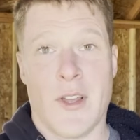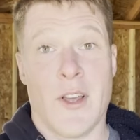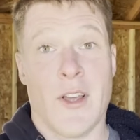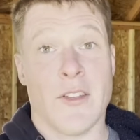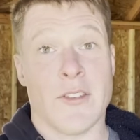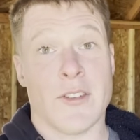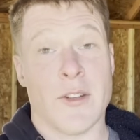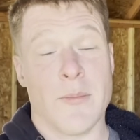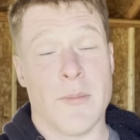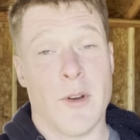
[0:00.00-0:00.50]

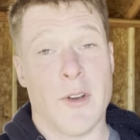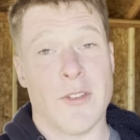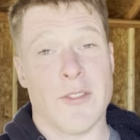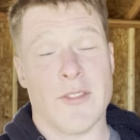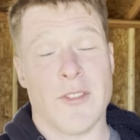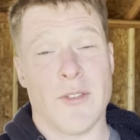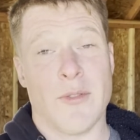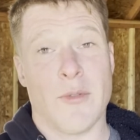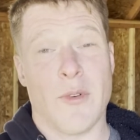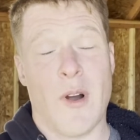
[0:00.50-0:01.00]
So
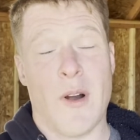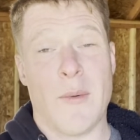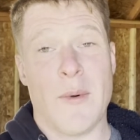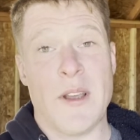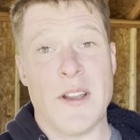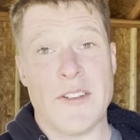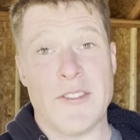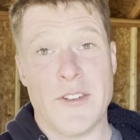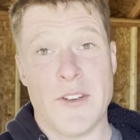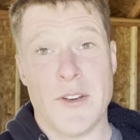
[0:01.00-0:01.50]
most of what
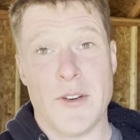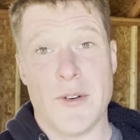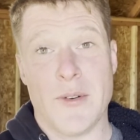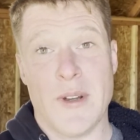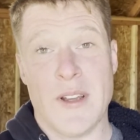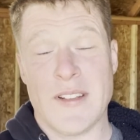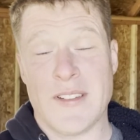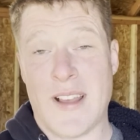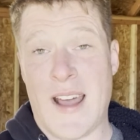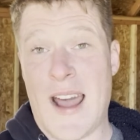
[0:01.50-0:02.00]
we do
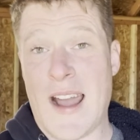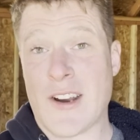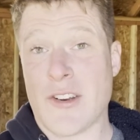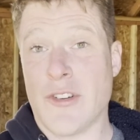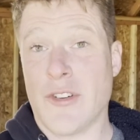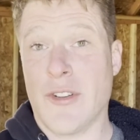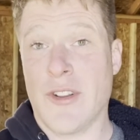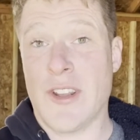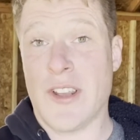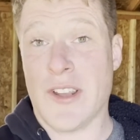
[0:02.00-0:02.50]
is
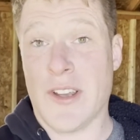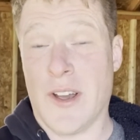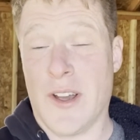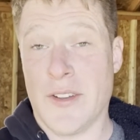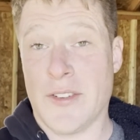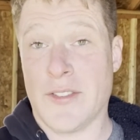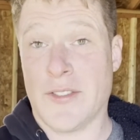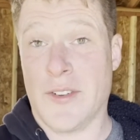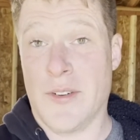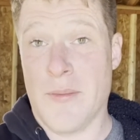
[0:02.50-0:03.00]
actually
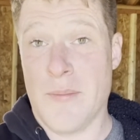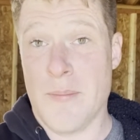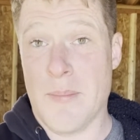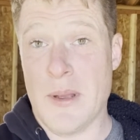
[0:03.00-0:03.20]
custom